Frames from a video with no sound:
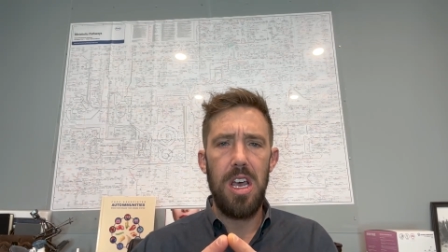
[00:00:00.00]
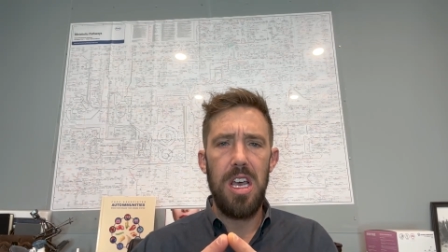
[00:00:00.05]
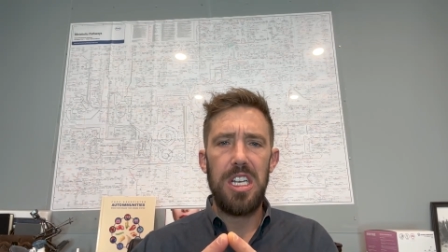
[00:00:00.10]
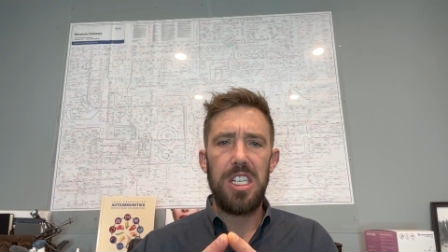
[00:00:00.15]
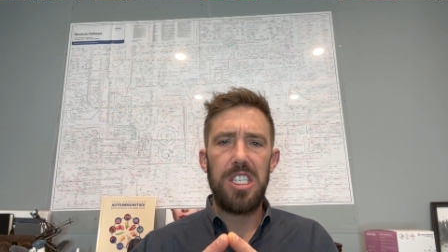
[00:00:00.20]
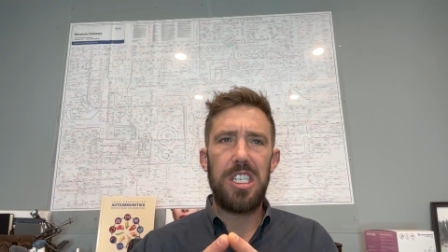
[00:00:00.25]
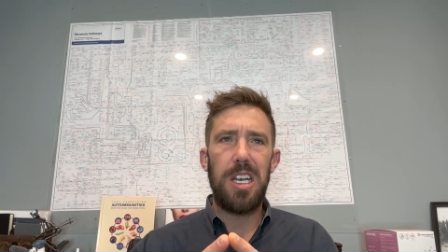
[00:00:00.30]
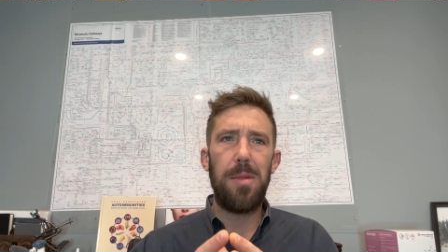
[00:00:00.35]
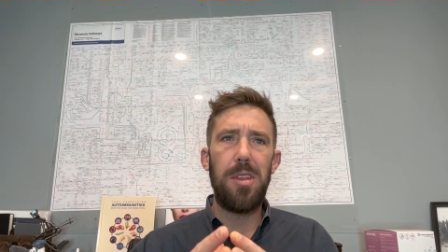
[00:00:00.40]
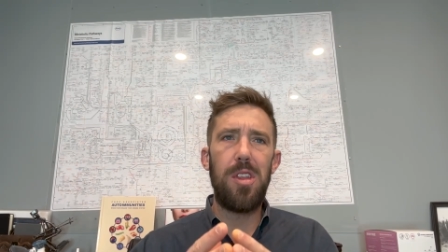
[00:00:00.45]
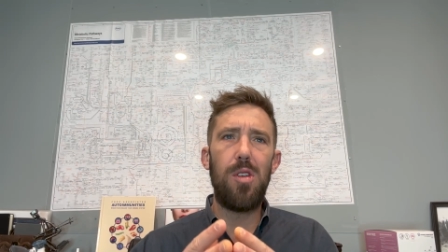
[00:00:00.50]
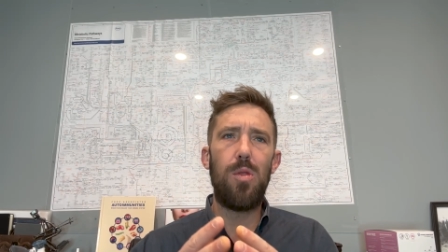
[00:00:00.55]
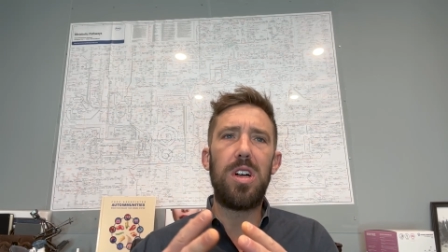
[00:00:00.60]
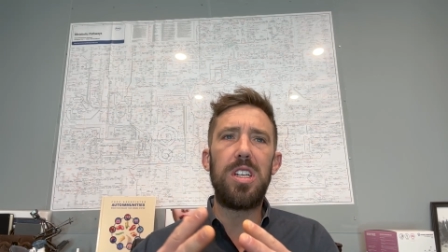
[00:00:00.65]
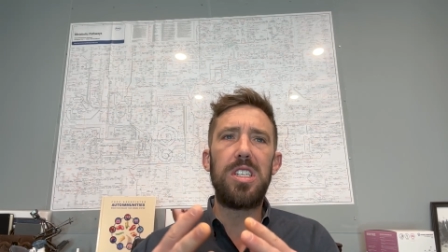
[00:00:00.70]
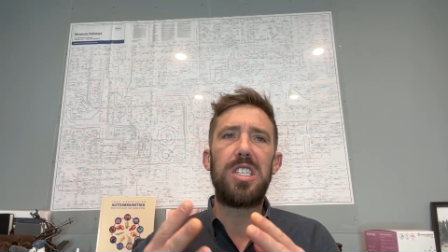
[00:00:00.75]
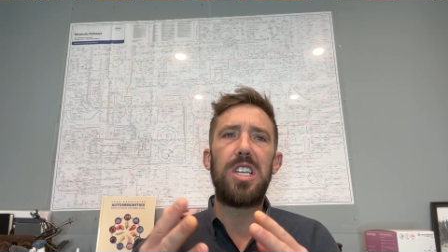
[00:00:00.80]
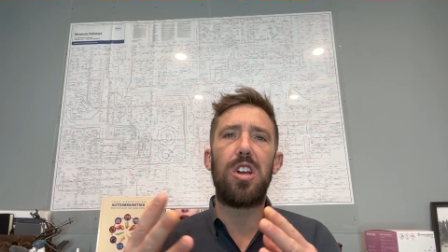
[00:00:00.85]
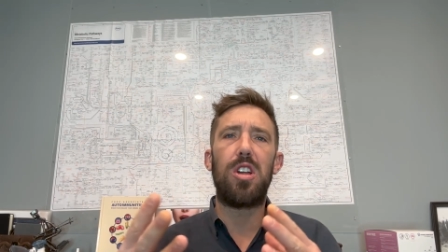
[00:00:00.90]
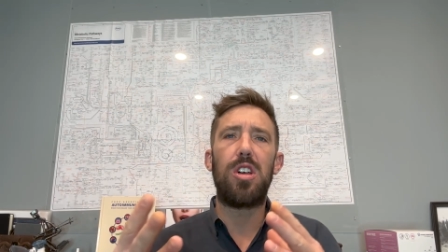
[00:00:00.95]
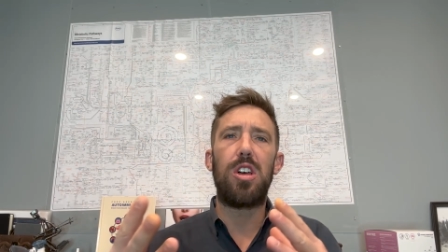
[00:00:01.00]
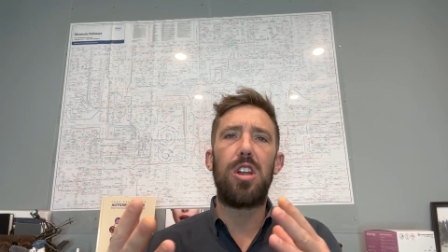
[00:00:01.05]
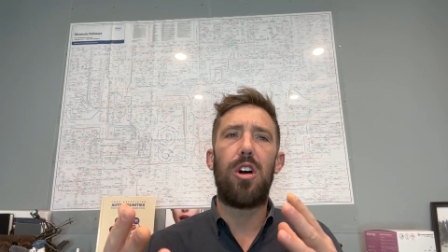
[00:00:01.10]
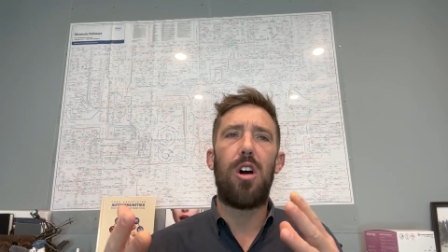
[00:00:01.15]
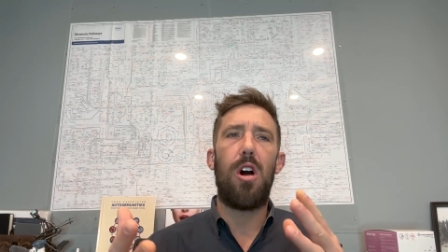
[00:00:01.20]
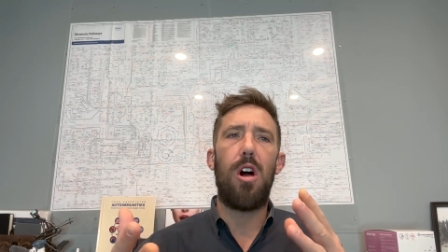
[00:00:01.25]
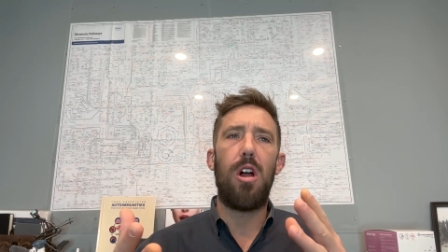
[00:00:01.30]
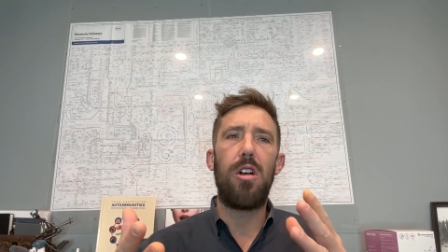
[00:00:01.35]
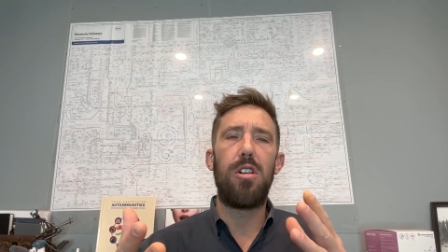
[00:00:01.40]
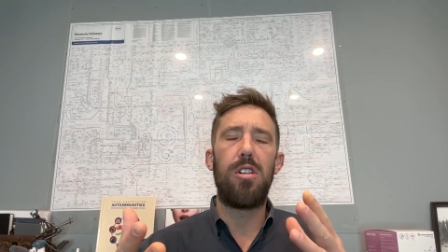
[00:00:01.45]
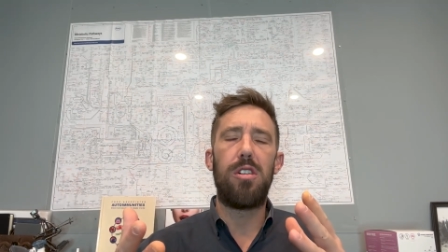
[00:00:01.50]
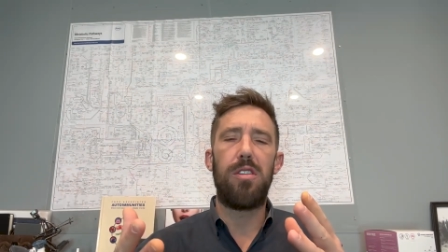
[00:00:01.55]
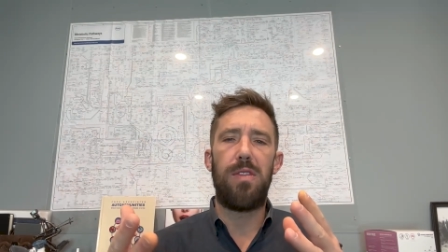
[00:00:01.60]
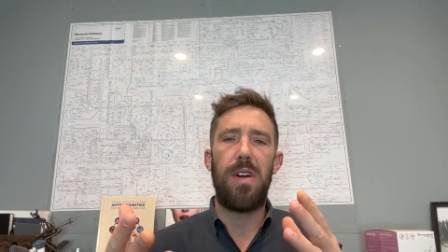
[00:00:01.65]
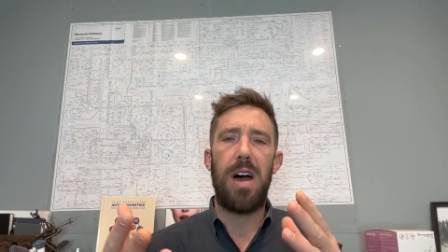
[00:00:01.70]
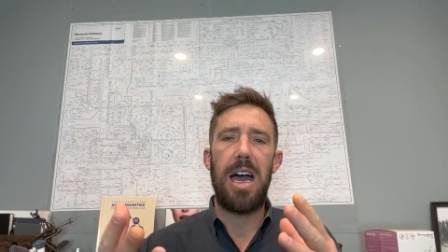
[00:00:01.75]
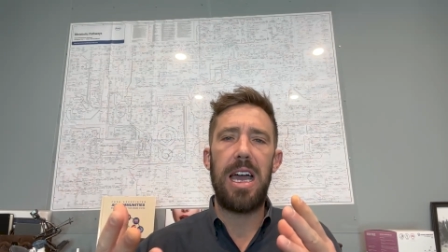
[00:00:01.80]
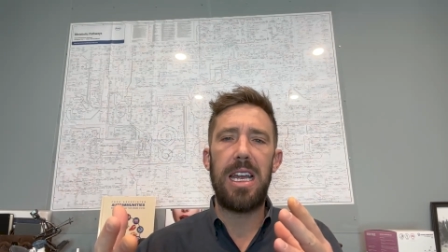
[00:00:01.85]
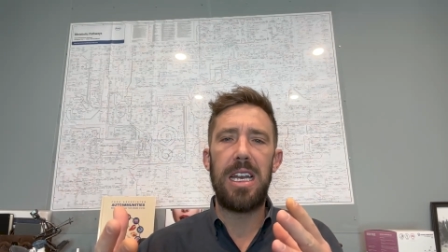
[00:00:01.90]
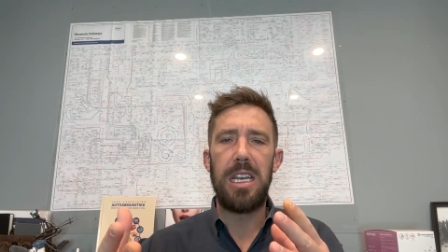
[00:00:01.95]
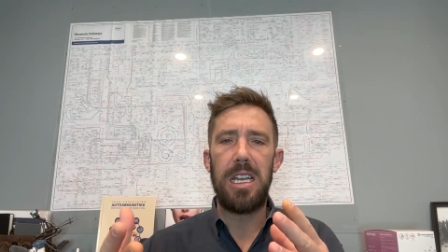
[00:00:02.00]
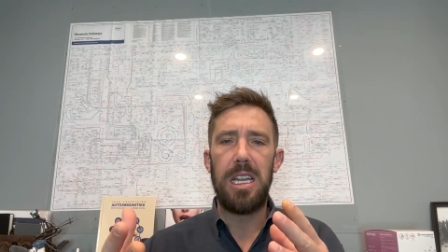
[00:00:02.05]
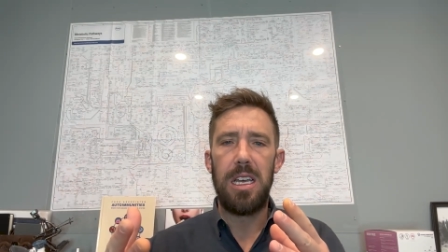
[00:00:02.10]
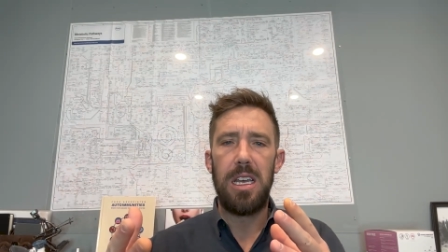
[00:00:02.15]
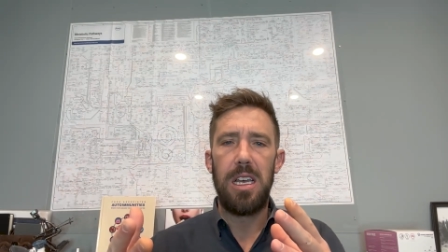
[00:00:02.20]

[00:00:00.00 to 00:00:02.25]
Some of the ones that are a little harder to find